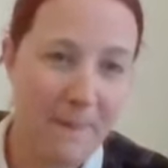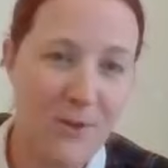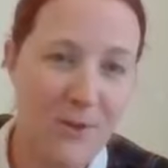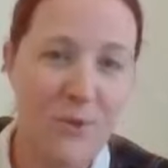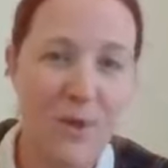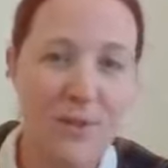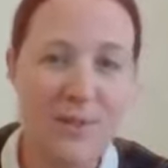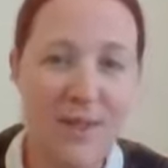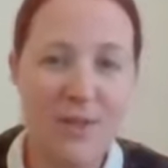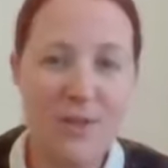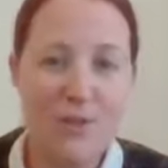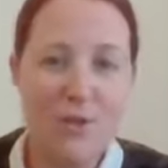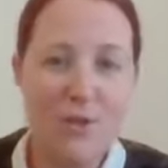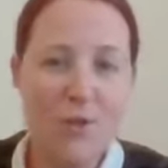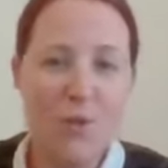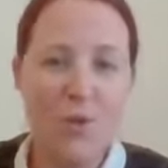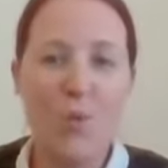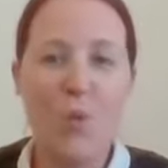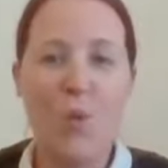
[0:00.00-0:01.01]
So I didn't
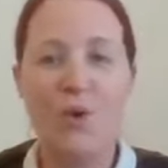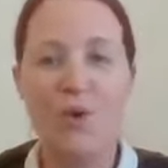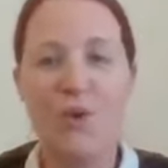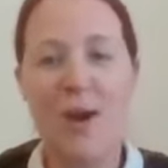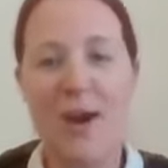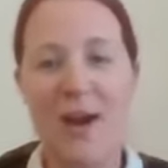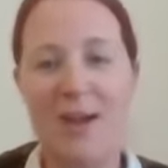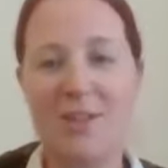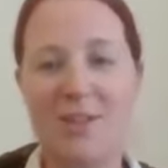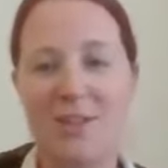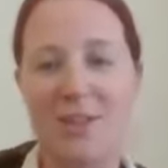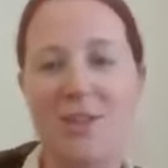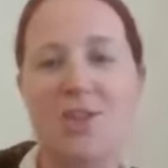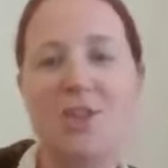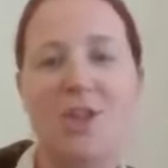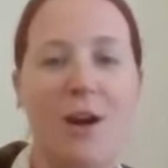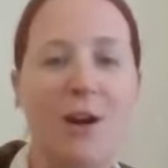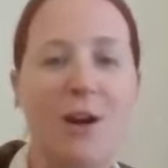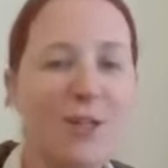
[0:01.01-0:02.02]
know what you actually
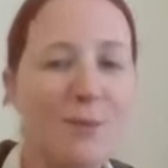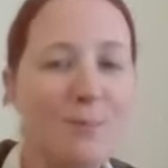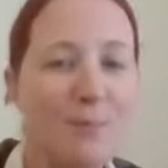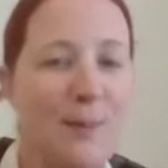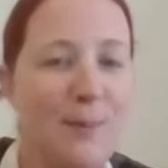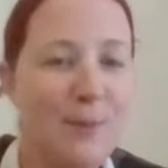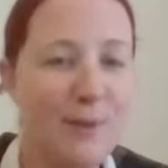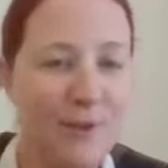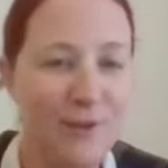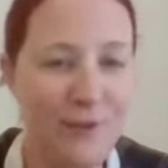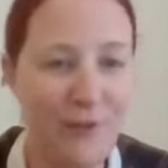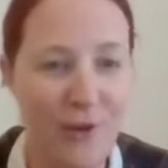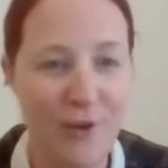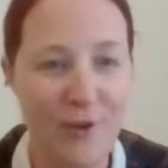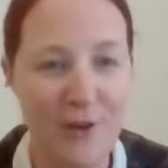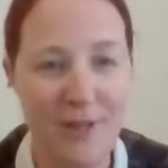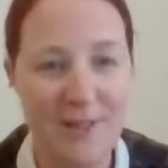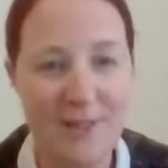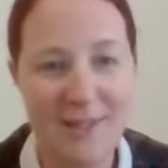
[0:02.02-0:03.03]
charge people
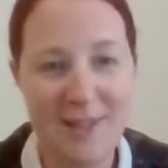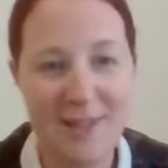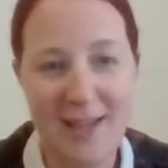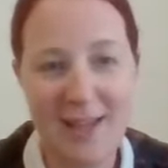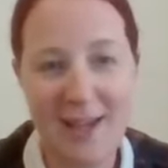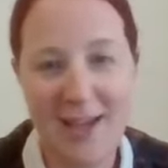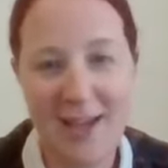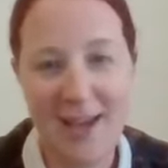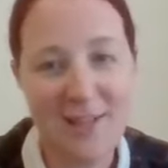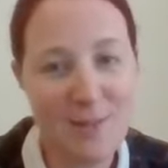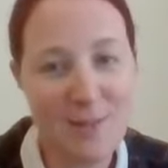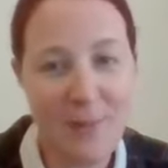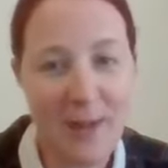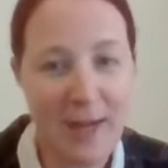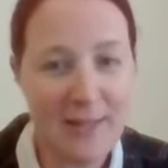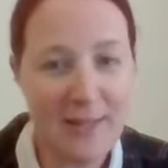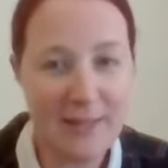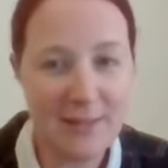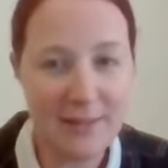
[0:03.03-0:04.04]
for it
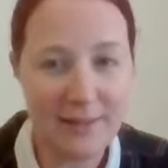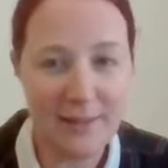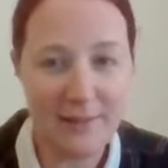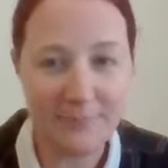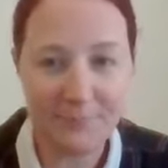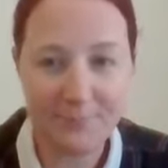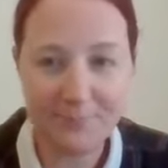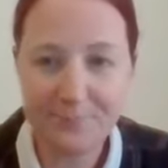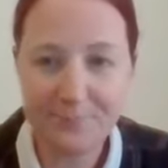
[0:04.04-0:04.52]
independently.